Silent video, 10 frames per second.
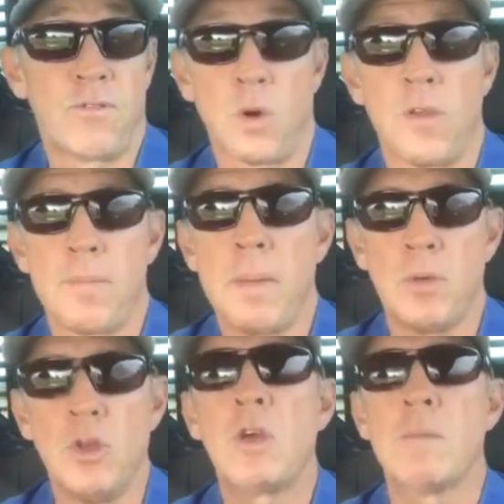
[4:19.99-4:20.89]
For other
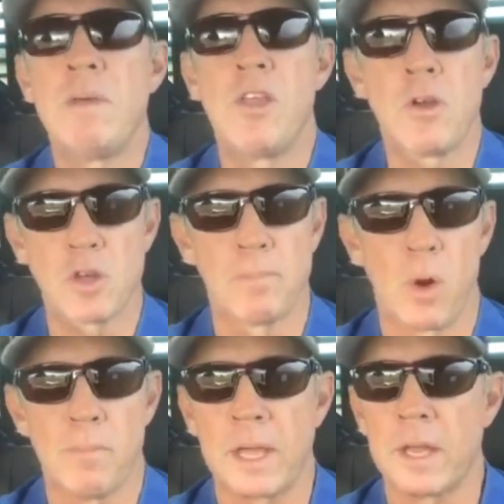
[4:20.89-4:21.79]
people, you can be their
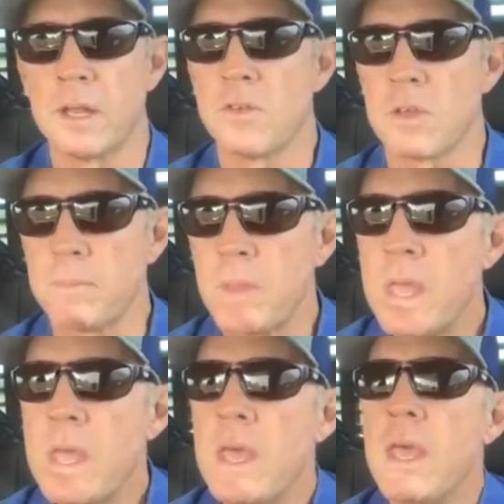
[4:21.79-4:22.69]
support mechanism.
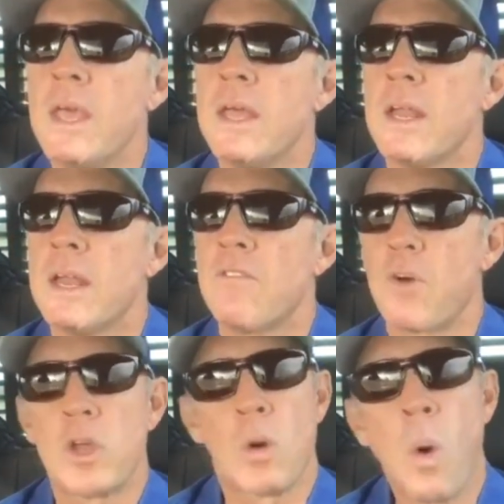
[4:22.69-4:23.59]

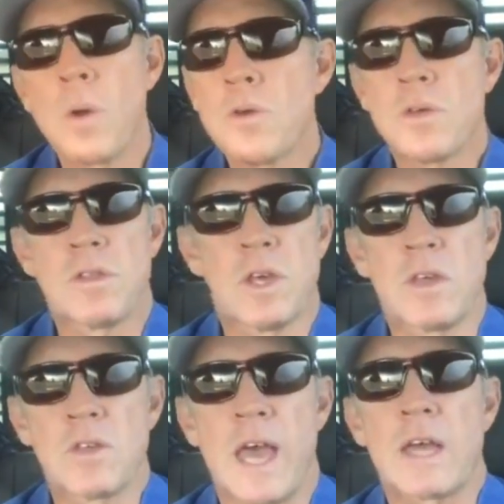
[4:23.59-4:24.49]
For your horses, it's the
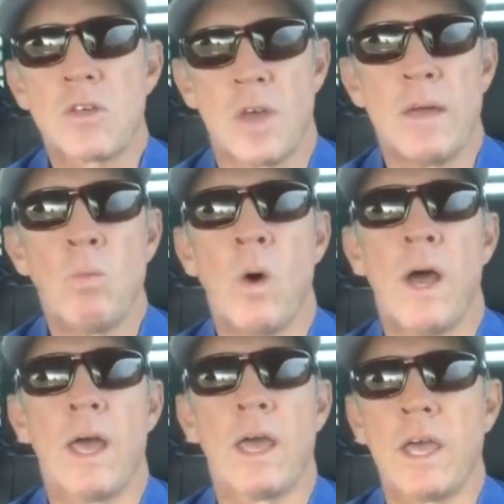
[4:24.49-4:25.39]
exact same
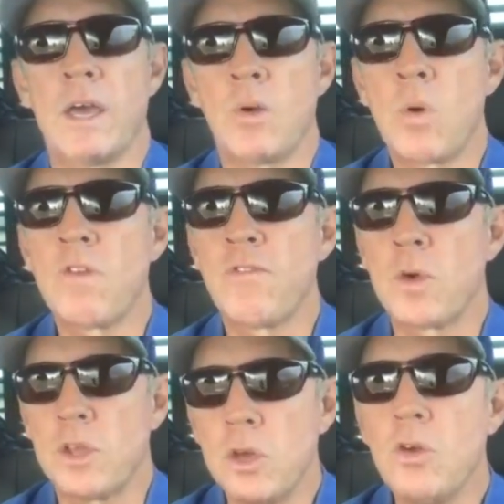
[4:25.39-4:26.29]
way. In order for
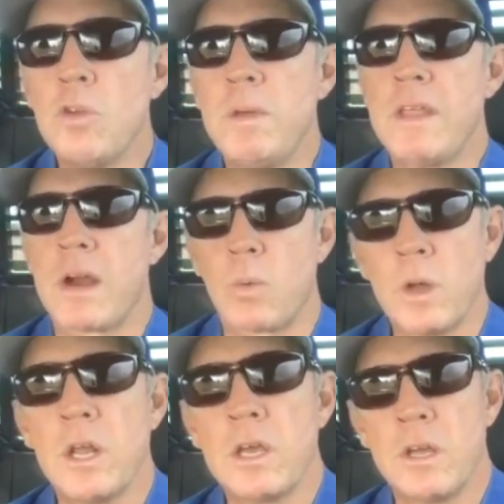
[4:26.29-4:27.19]
you to be that
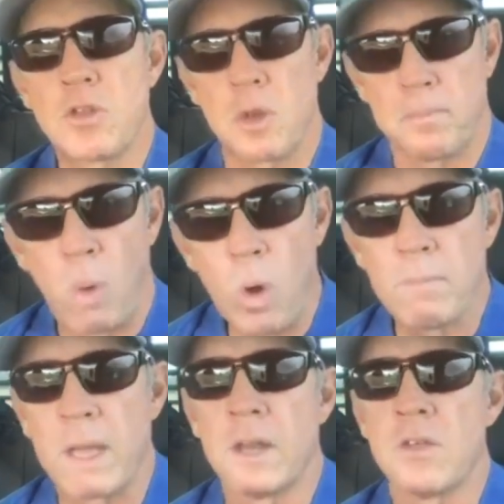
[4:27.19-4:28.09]
really good support
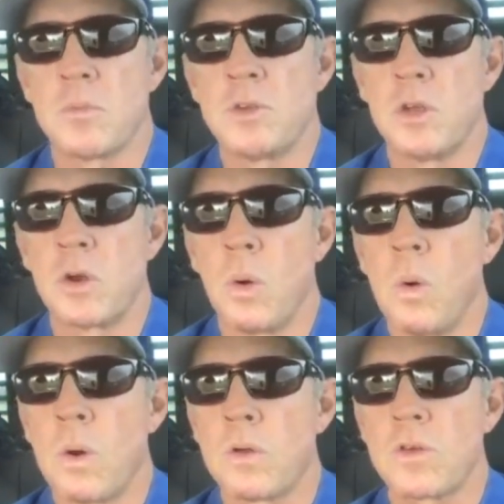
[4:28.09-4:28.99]
mechanism to your
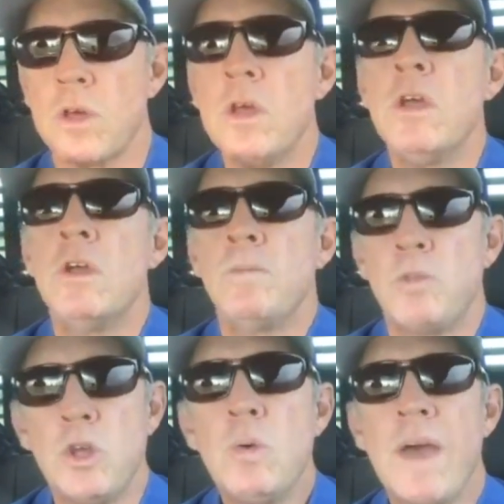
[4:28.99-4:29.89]
horse,
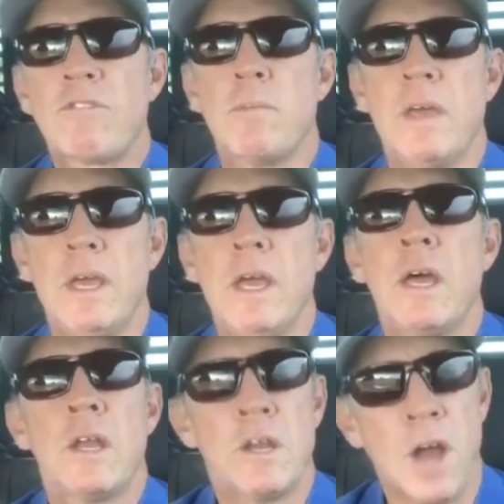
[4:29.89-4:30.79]
you have to be
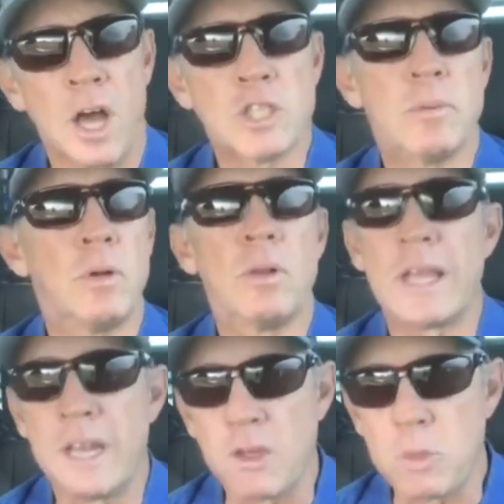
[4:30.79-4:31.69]
knowledgeable
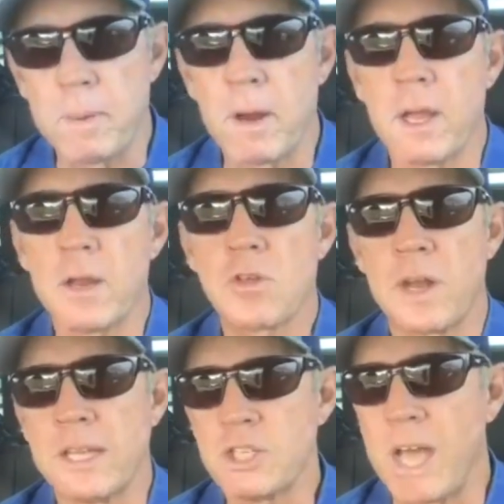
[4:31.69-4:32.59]
and experienced.
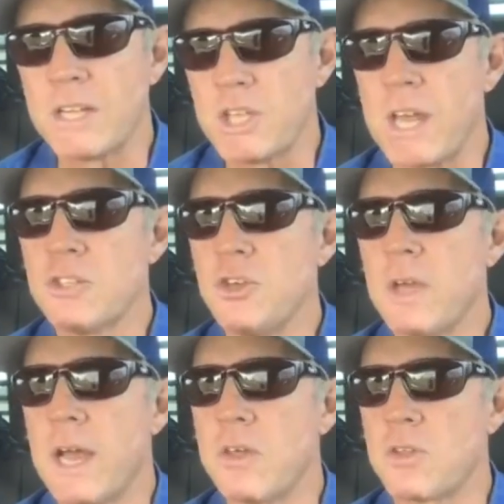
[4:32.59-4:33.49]
And I challenge you
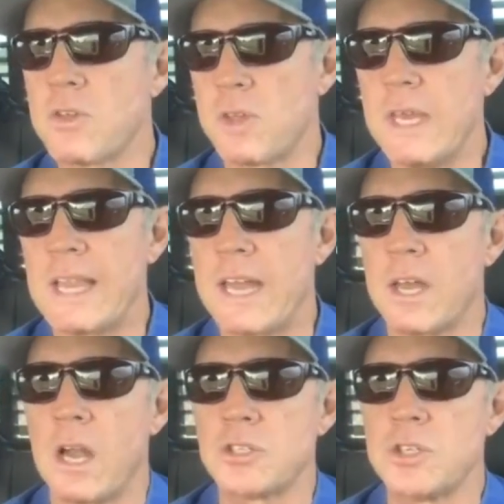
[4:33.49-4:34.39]
guys to seek that
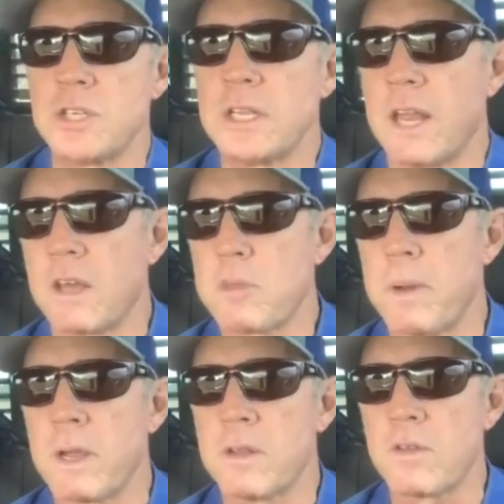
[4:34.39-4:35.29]
knowledge and seek that
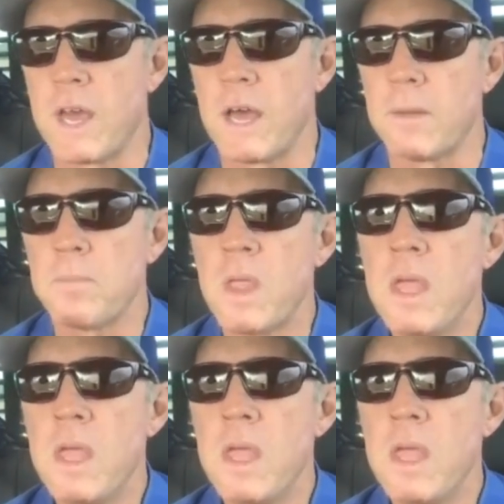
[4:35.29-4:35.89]
experience out.